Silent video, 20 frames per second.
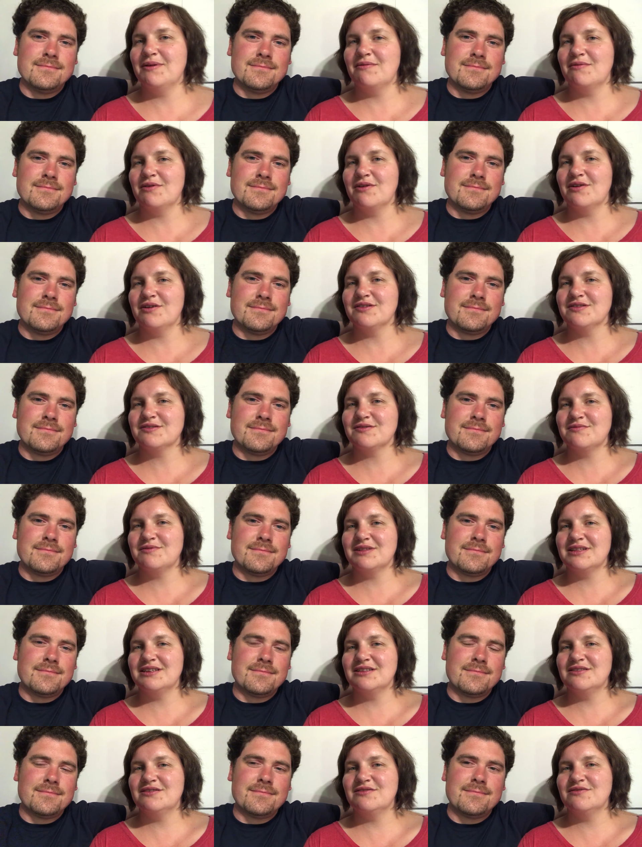Speaker 1: and we also
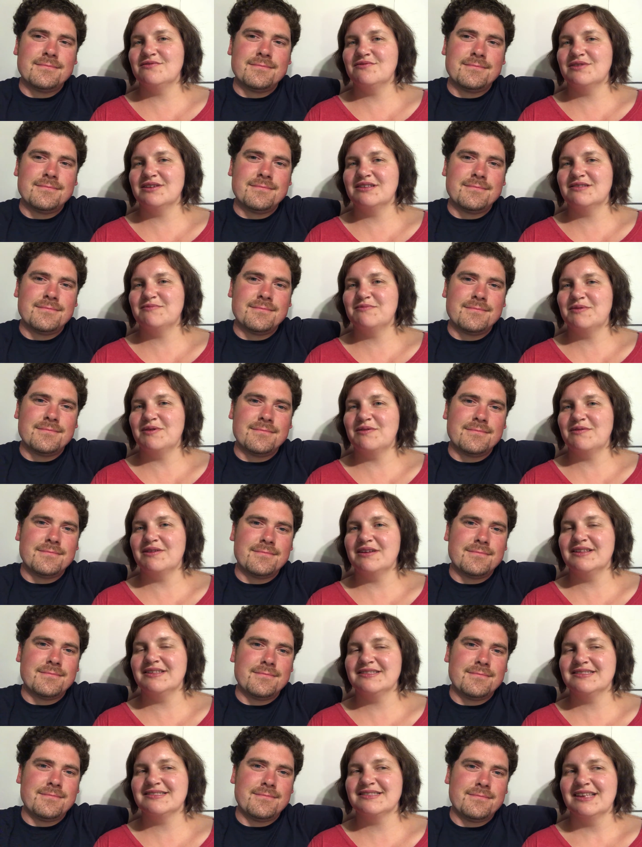wanted to
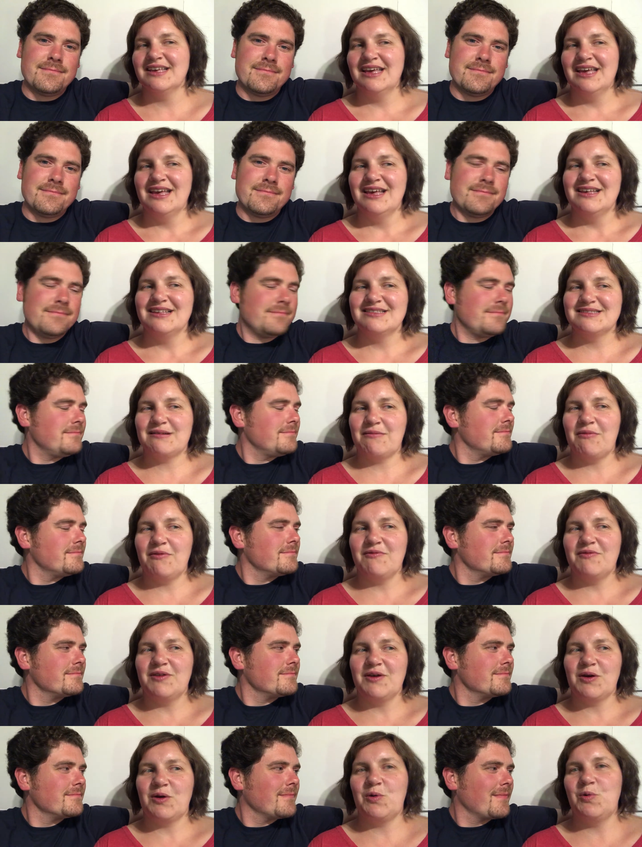experience some
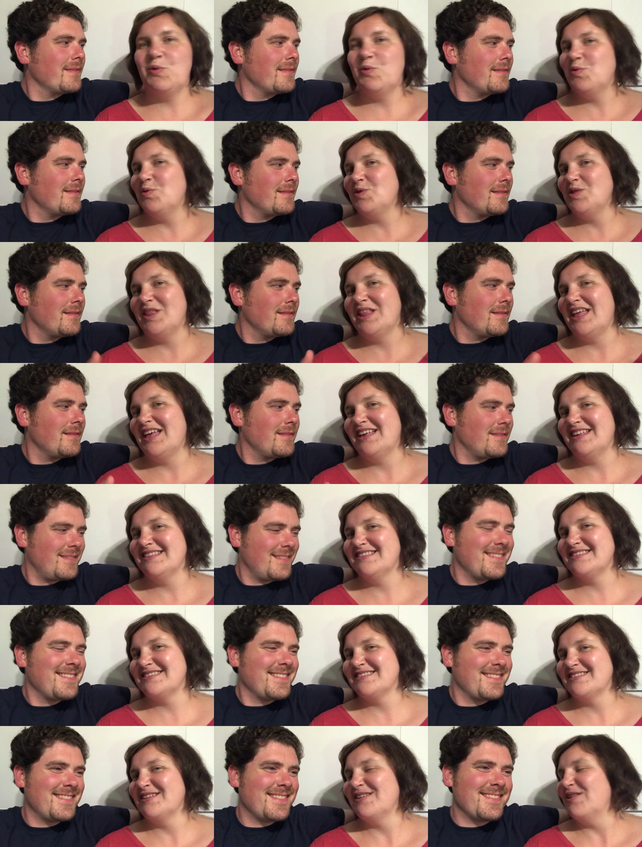of the
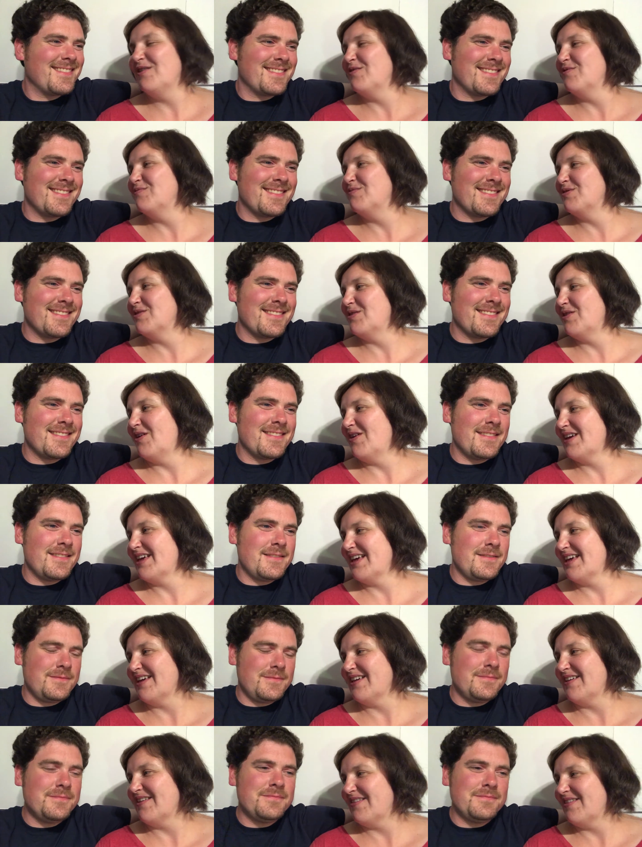coolness of
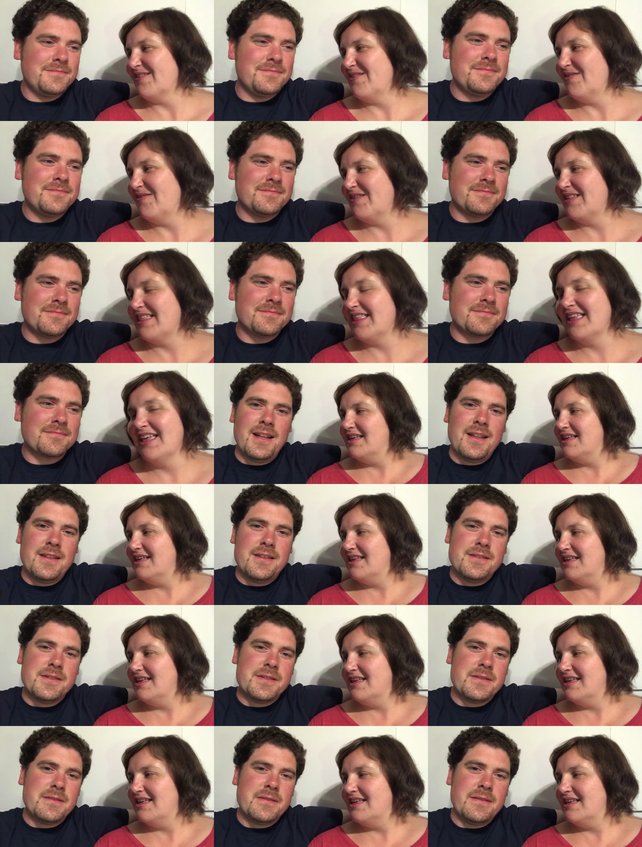boondocking, you know. And
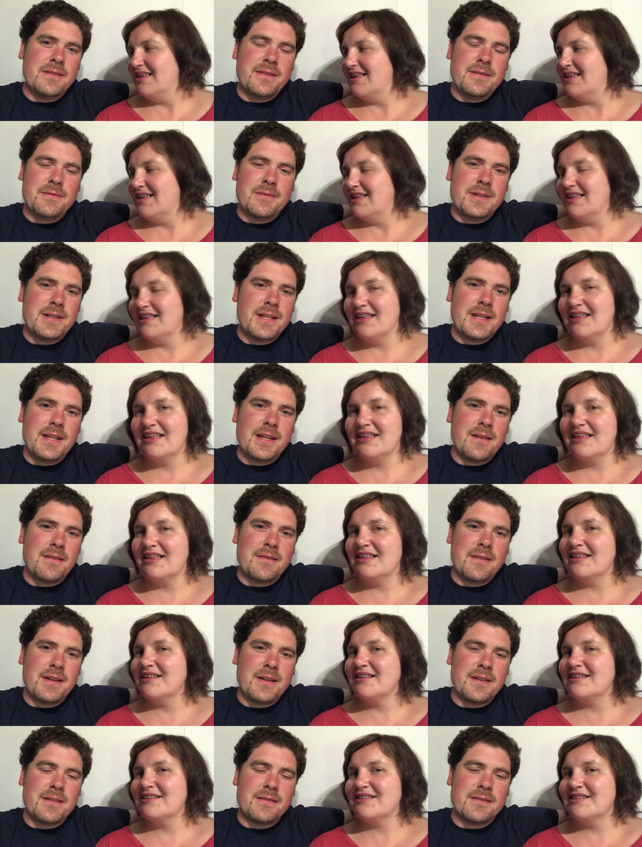
Speaker 2: there's really
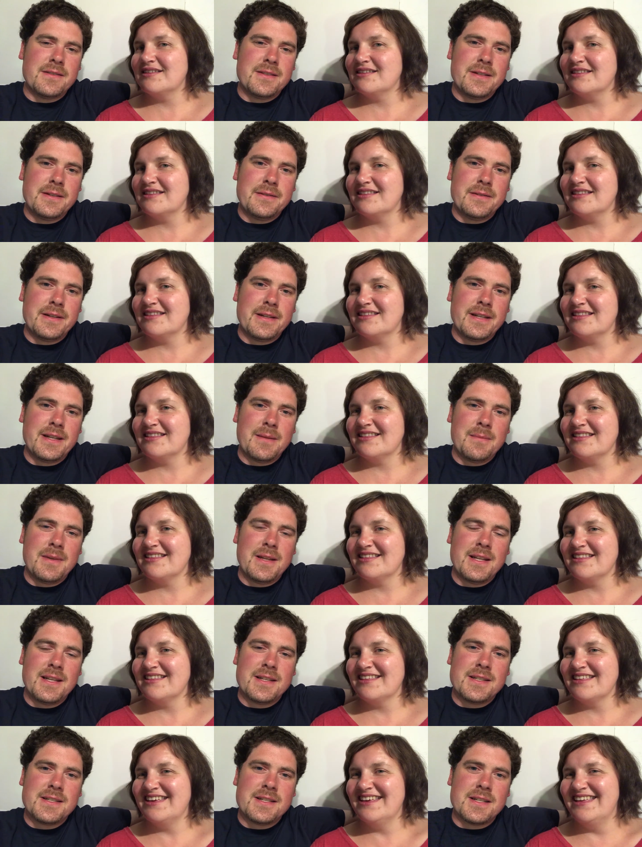nothing to it. I
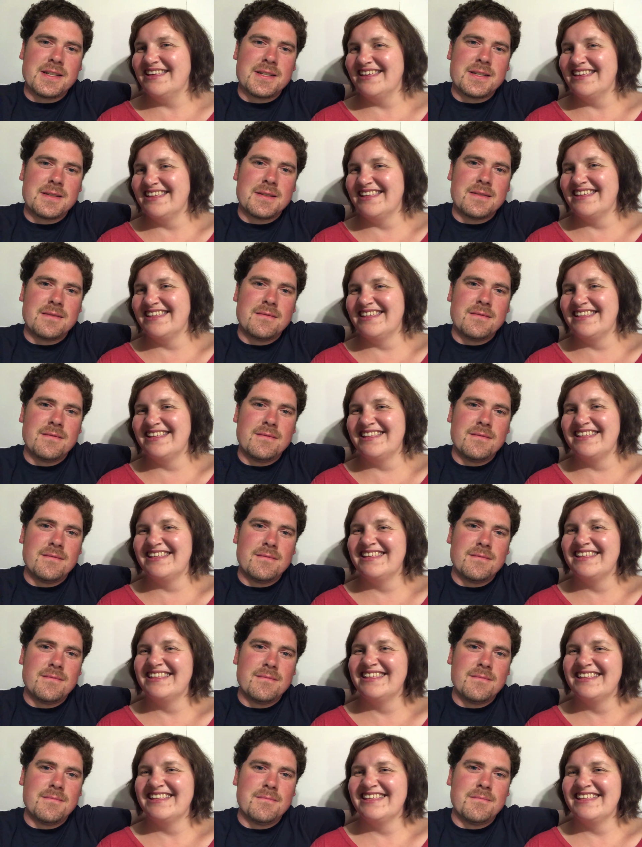mean, it's just
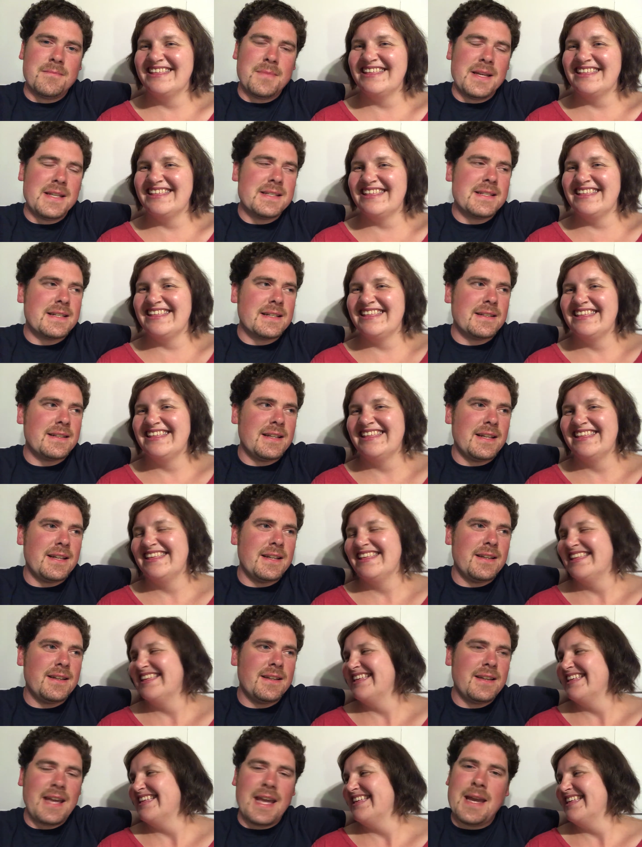basically
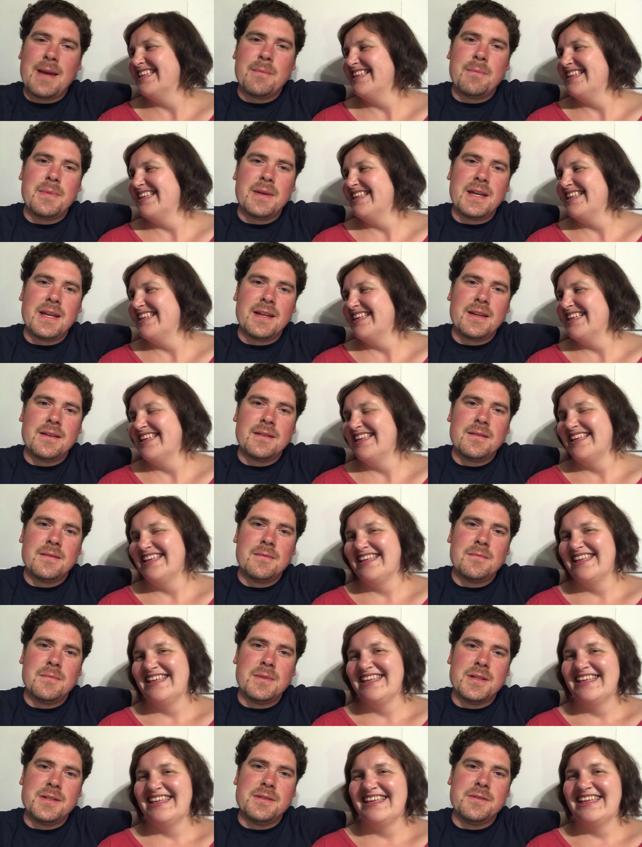camping,
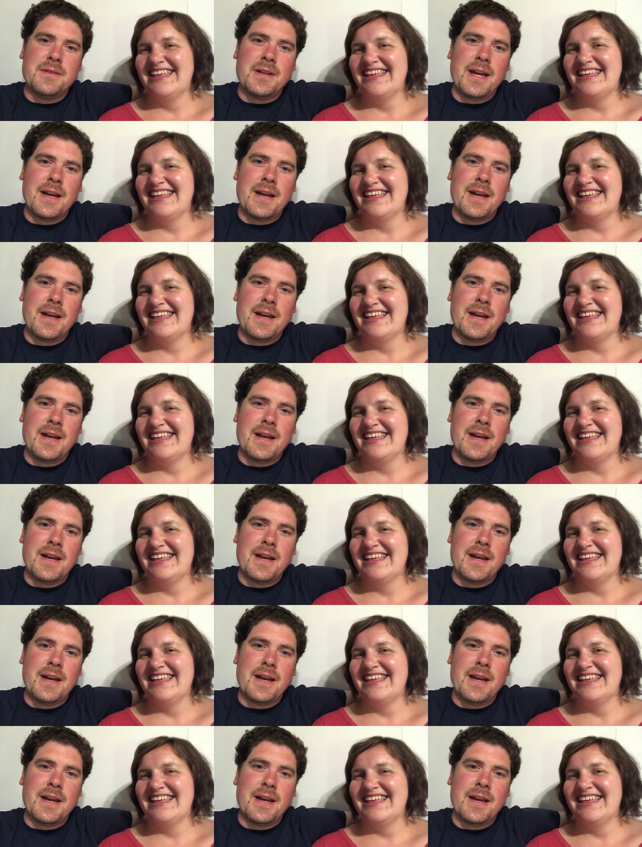but you